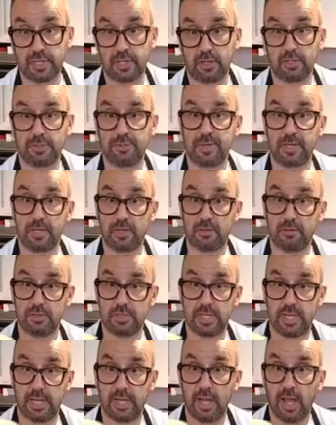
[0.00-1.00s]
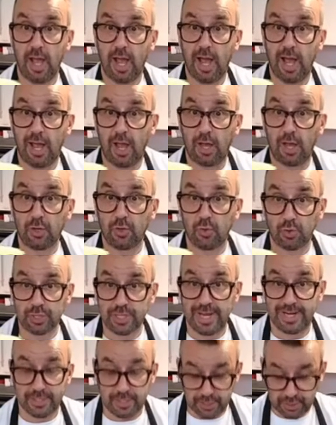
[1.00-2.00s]
going to be using a
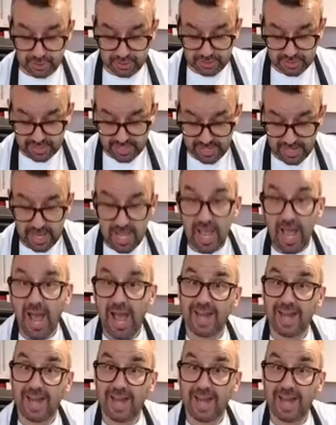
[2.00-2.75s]
courgette just there,